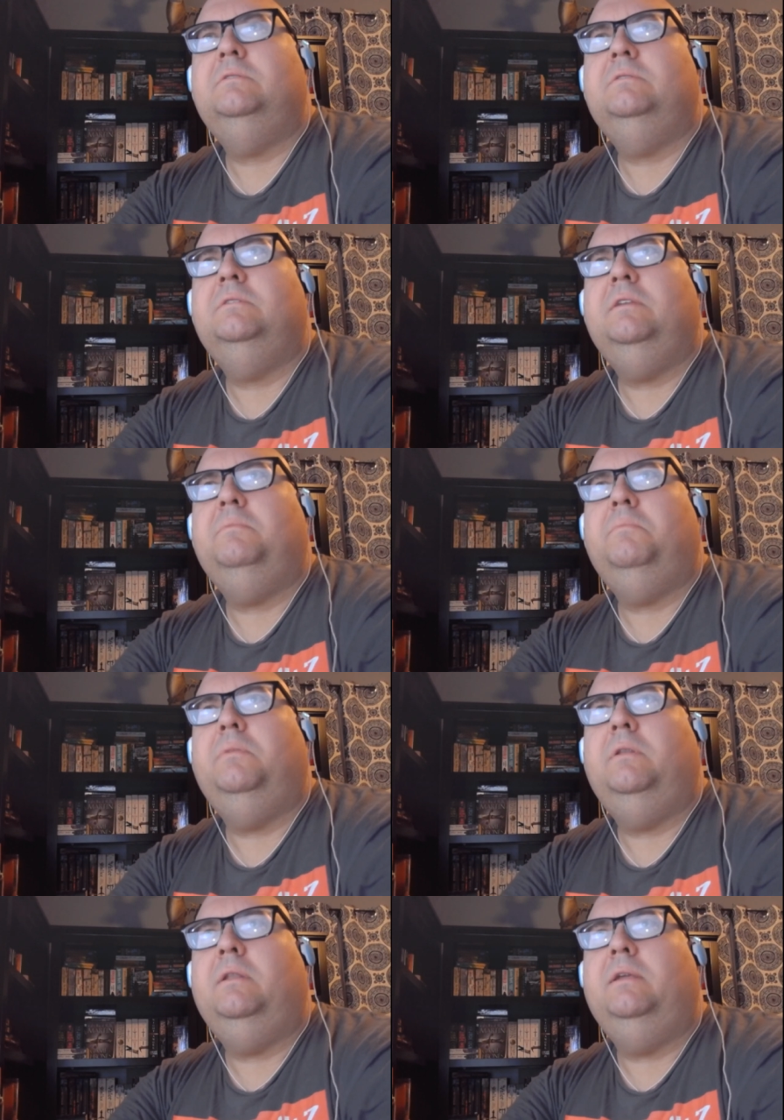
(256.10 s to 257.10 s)
set
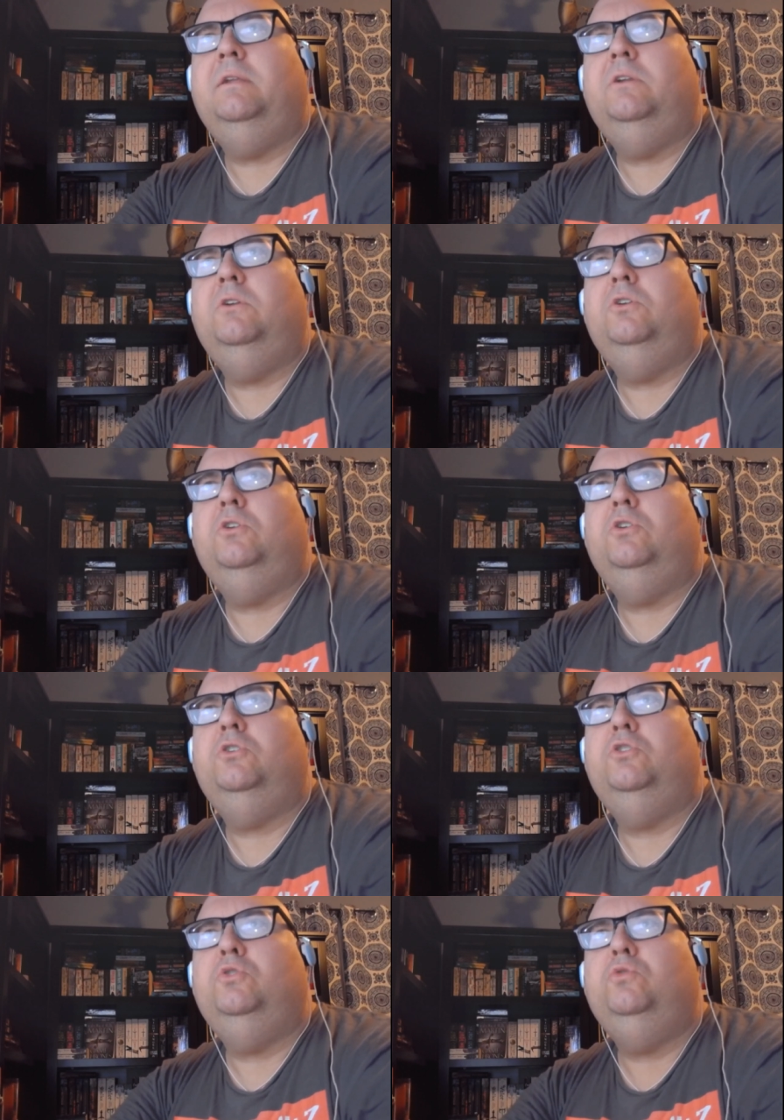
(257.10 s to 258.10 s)
player
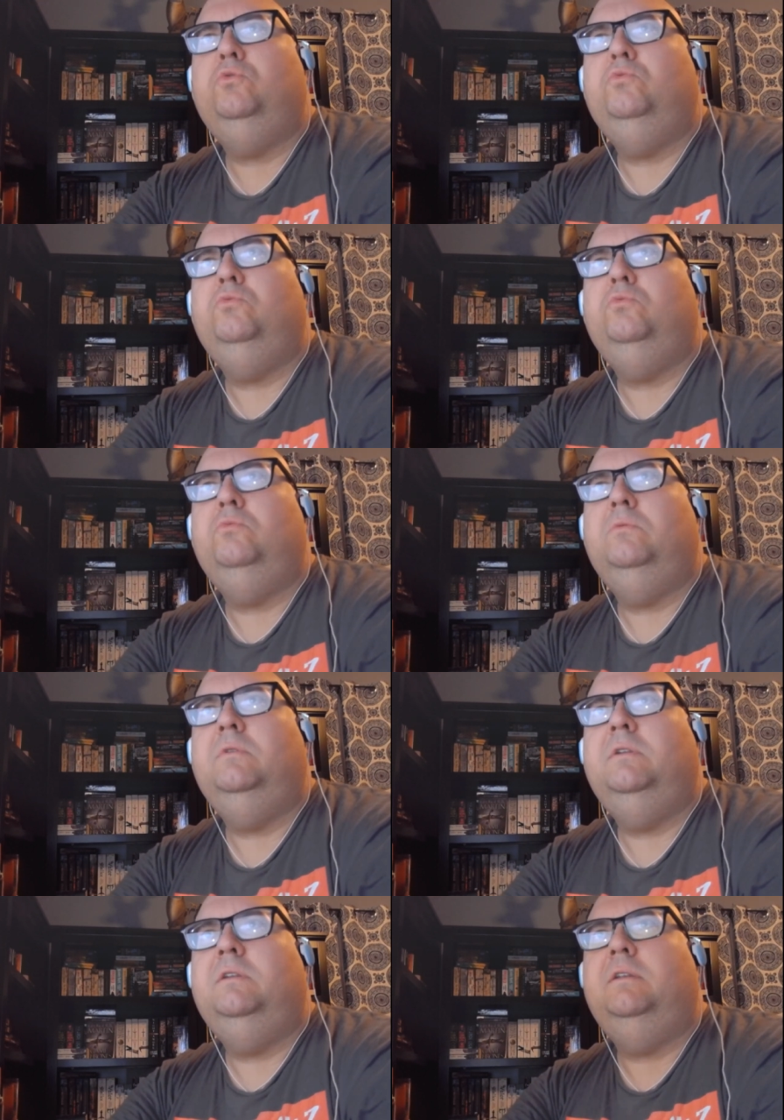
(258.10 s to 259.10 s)
two
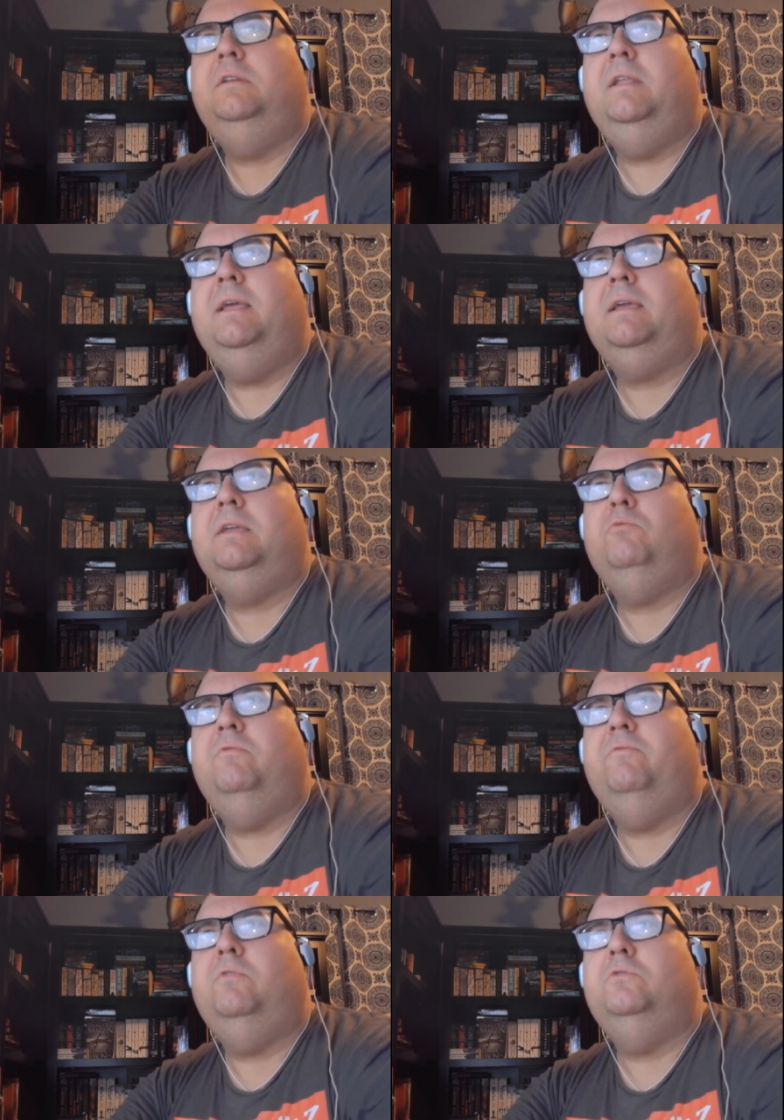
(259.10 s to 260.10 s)
deck
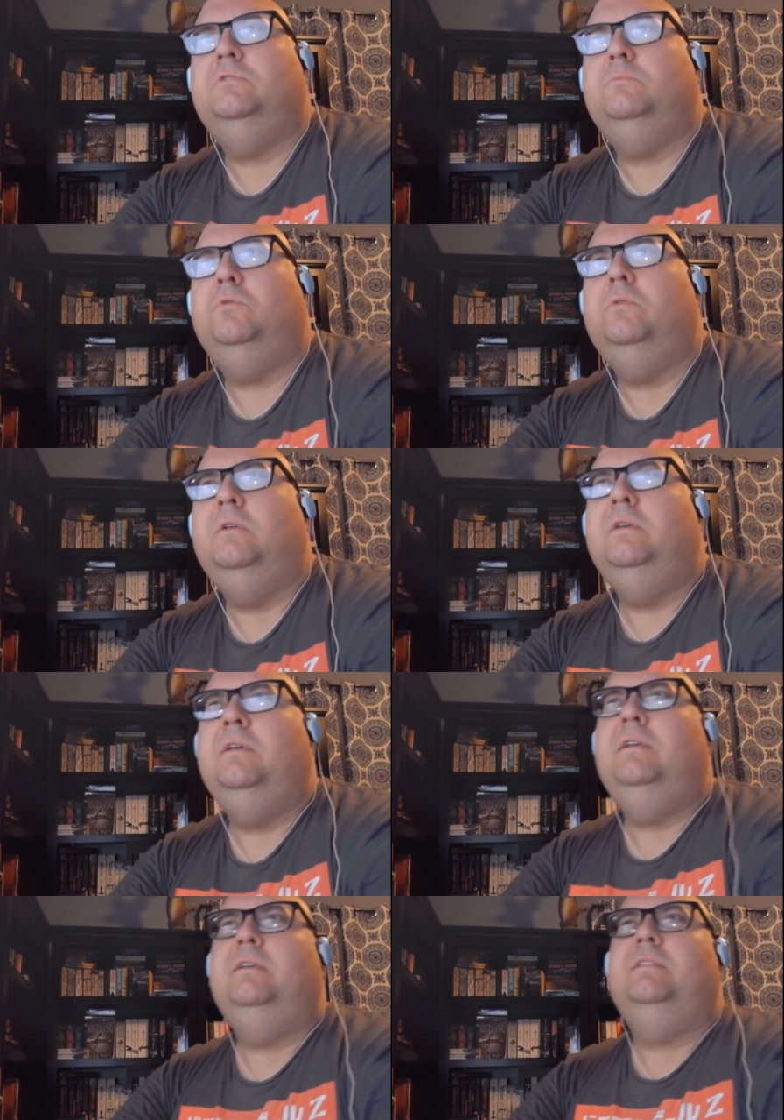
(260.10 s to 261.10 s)
reversible.
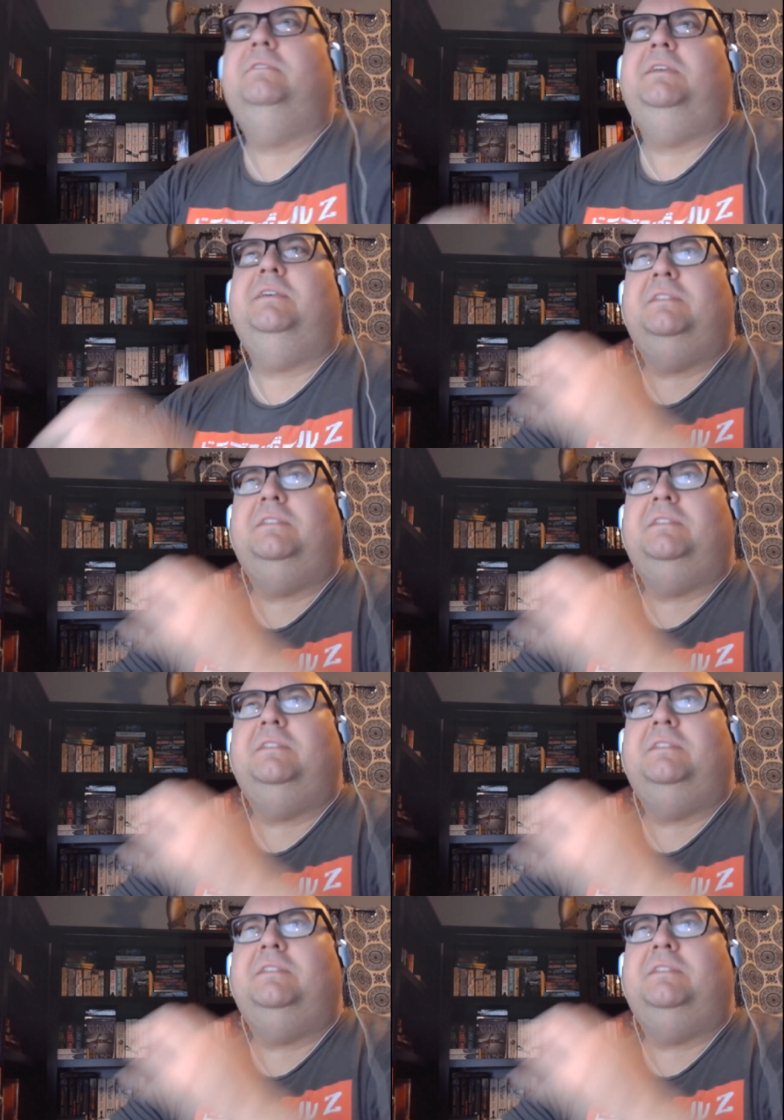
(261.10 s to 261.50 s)
Yeah, the